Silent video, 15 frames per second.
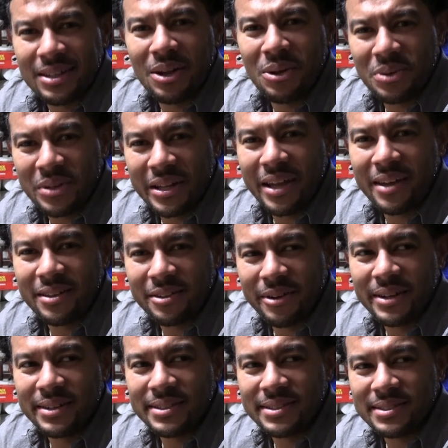only the 8th
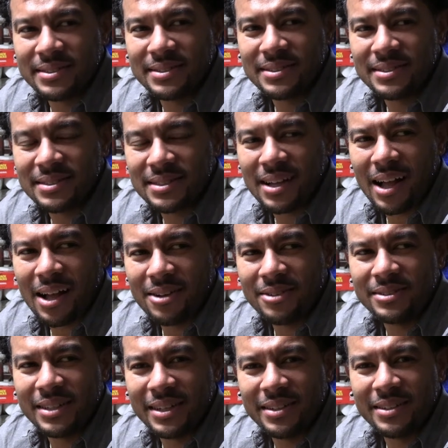graders. I
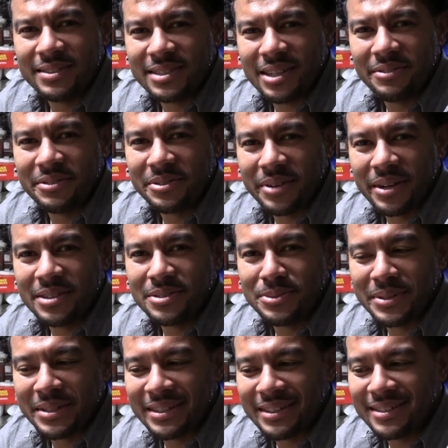don't think any 7th graders
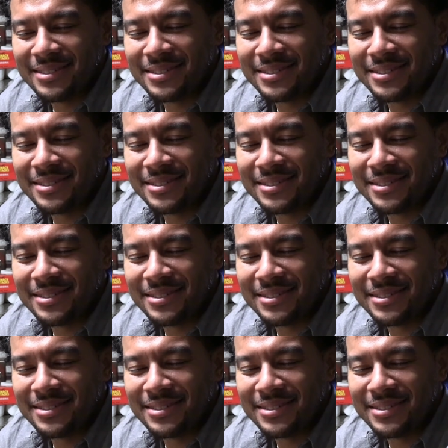were in there.